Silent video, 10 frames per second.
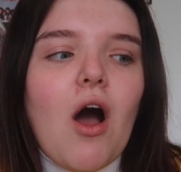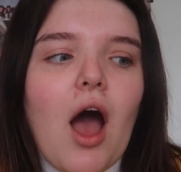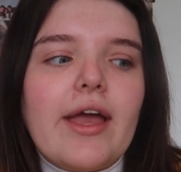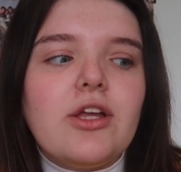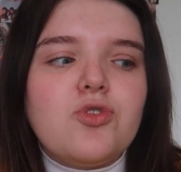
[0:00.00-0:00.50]

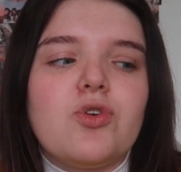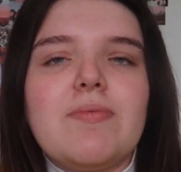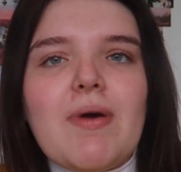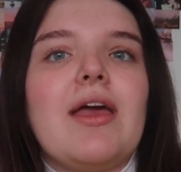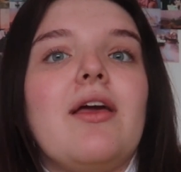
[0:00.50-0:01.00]
I
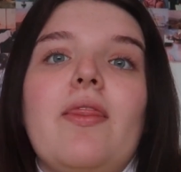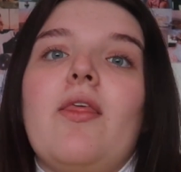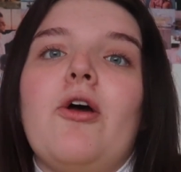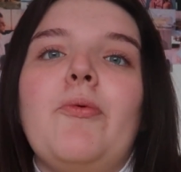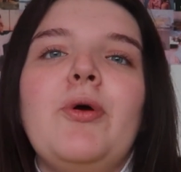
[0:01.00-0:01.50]
enjoy making
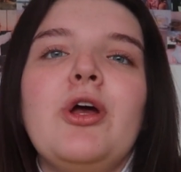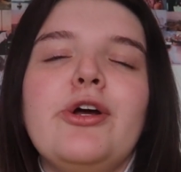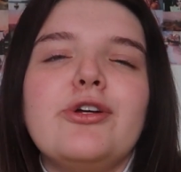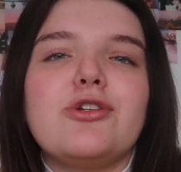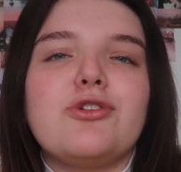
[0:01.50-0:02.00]
them
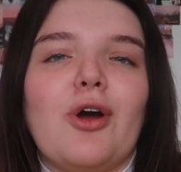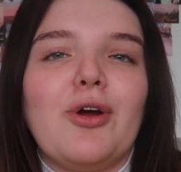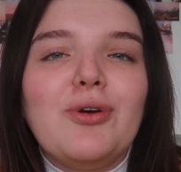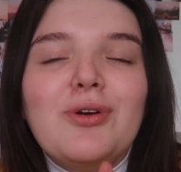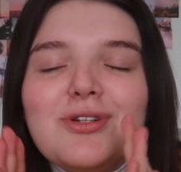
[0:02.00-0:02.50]

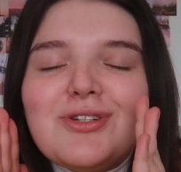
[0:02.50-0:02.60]
so